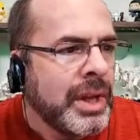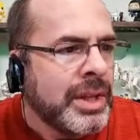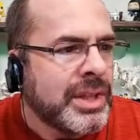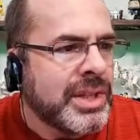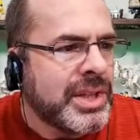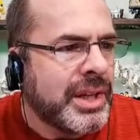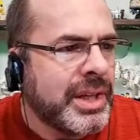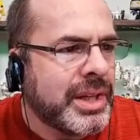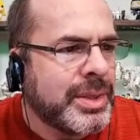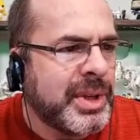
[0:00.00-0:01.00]
The study
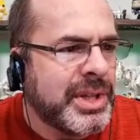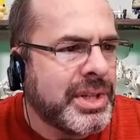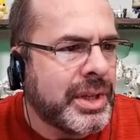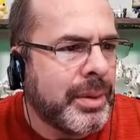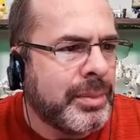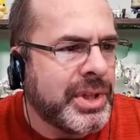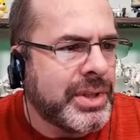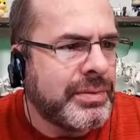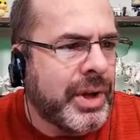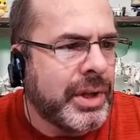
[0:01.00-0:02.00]
explains that companies
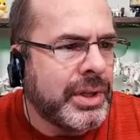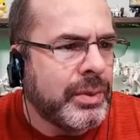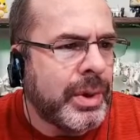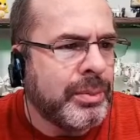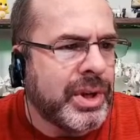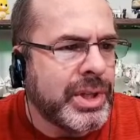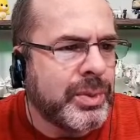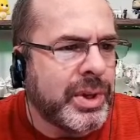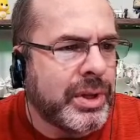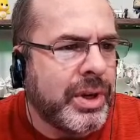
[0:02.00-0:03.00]
fall into what
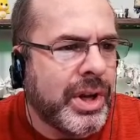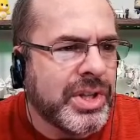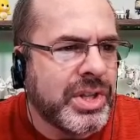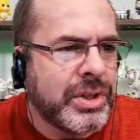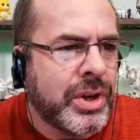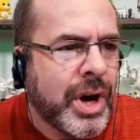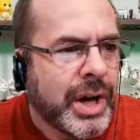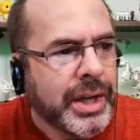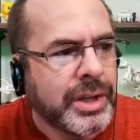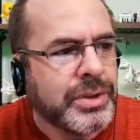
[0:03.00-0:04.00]
Brunswick calls the
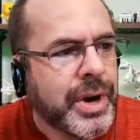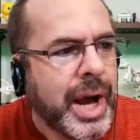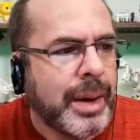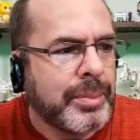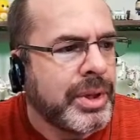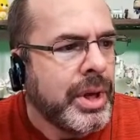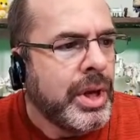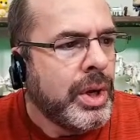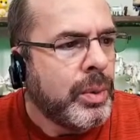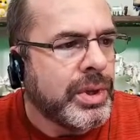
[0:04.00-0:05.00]
talking trap,
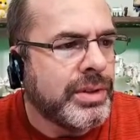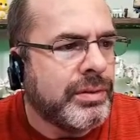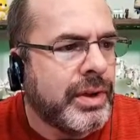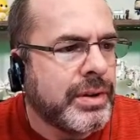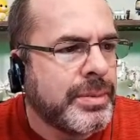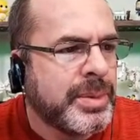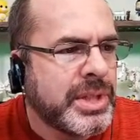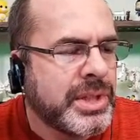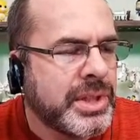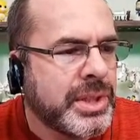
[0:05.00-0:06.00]
which involves
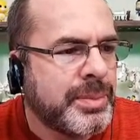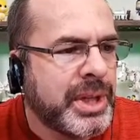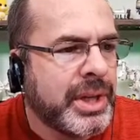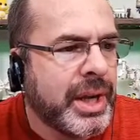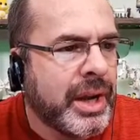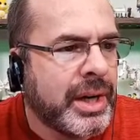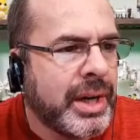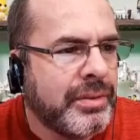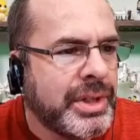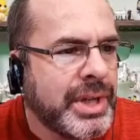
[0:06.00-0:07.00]
businesses speaking out on
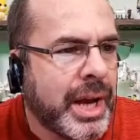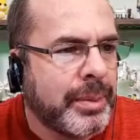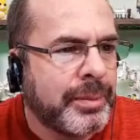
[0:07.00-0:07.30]
every topic